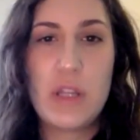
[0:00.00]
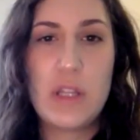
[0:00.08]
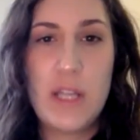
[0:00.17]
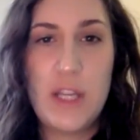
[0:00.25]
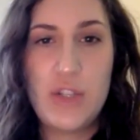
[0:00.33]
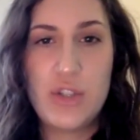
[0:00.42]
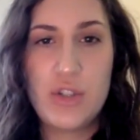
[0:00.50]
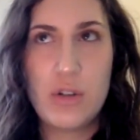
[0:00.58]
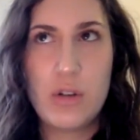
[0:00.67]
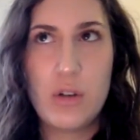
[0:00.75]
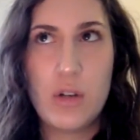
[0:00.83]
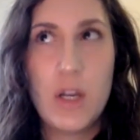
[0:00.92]
the
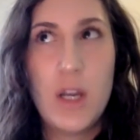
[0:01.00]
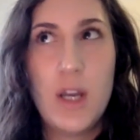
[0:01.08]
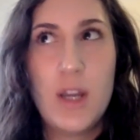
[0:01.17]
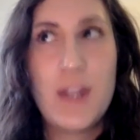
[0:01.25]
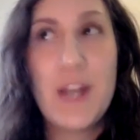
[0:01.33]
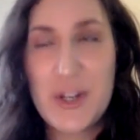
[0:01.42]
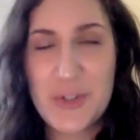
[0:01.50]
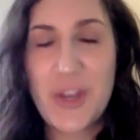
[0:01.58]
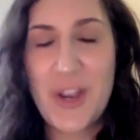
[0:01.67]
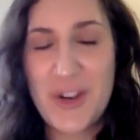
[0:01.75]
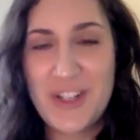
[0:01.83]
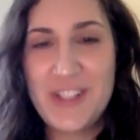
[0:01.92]
Natural
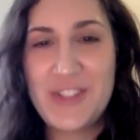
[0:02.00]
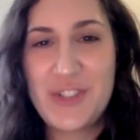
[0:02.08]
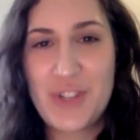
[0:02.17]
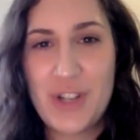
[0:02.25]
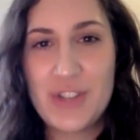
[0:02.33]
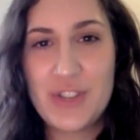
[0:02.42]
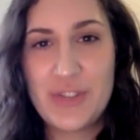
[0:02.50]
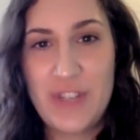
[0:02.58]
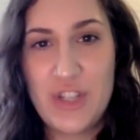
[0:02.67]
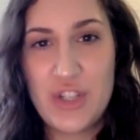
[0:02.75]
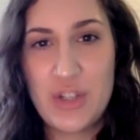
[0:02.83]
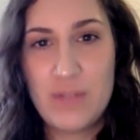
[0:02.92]
Heritage
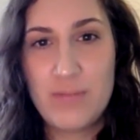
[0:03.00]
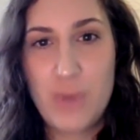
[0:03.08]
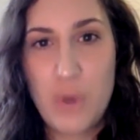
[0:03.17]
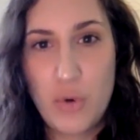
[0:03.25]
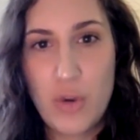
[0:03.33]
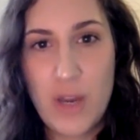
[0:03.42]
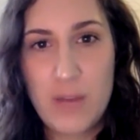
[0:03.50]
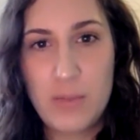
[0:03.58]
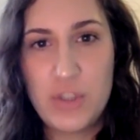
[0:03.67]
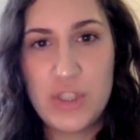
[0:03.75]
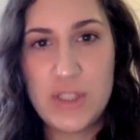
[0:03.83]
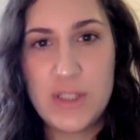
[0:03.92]
Conservation Program,
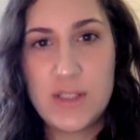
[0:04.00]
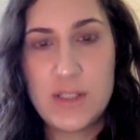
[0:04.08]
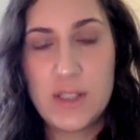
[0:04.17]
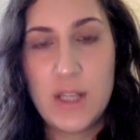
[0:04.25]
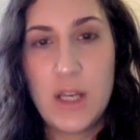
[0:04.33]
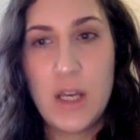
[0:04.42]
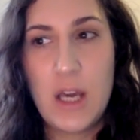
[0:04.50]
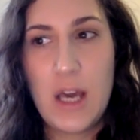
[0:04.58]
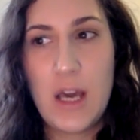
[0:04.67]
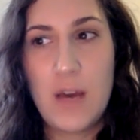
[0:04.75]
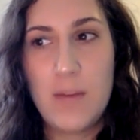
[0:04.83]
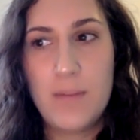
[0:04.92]
which is
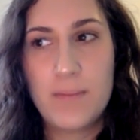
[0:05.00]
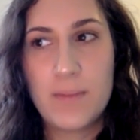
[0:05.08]
um,